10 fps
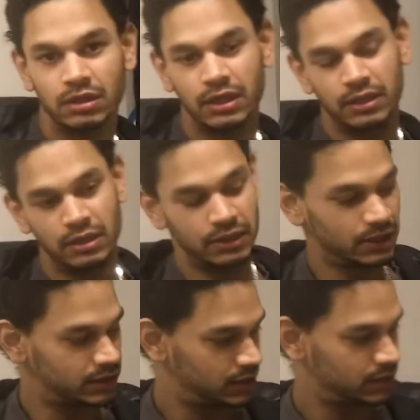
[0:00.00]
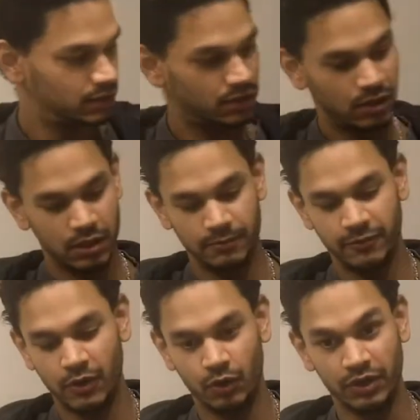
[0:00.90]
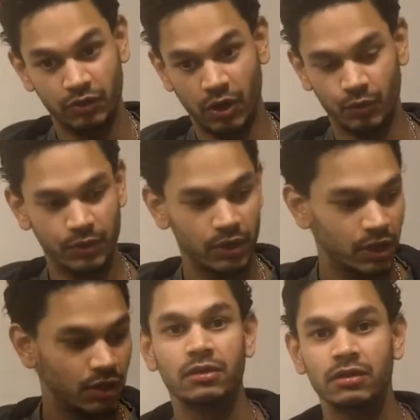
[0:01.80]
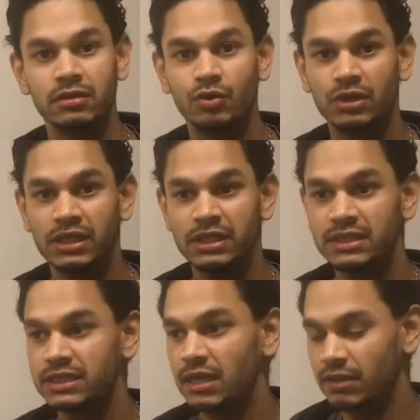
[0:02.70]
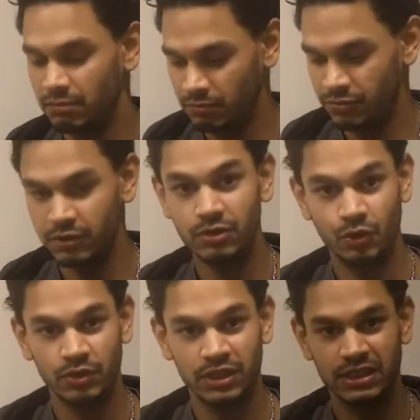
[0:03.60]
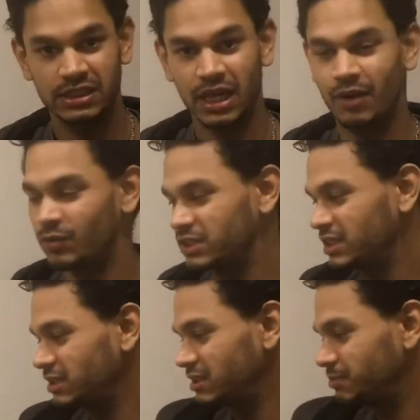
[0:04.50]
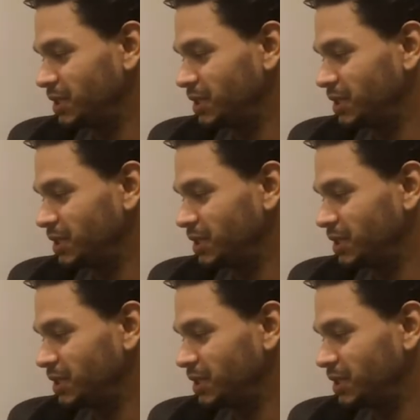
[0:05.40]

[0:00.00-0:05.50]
Like this, on the ground. Third goal is I wanted it to